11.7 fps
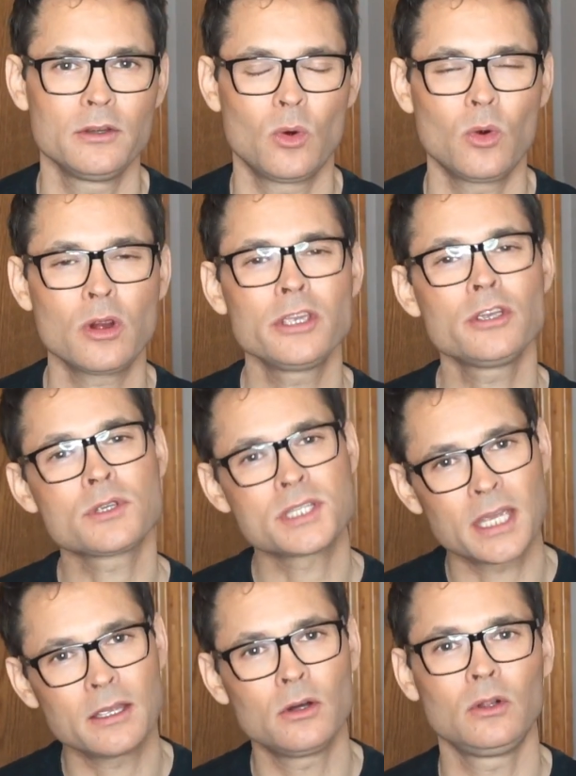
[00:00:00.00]
or you're
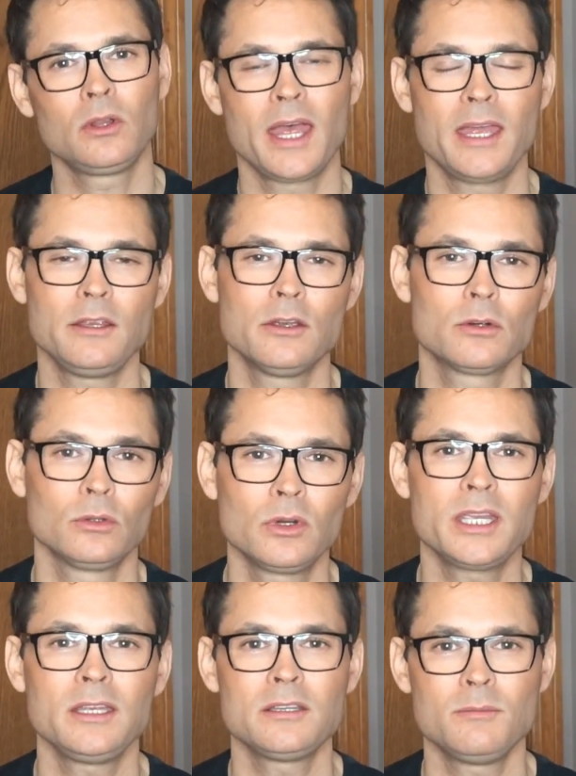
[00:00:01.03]
single and you're
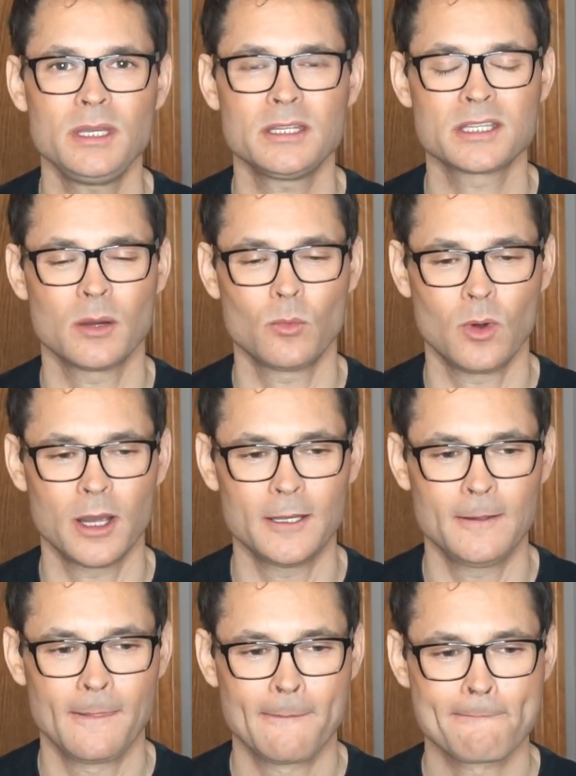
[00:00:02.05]
looking to meet someone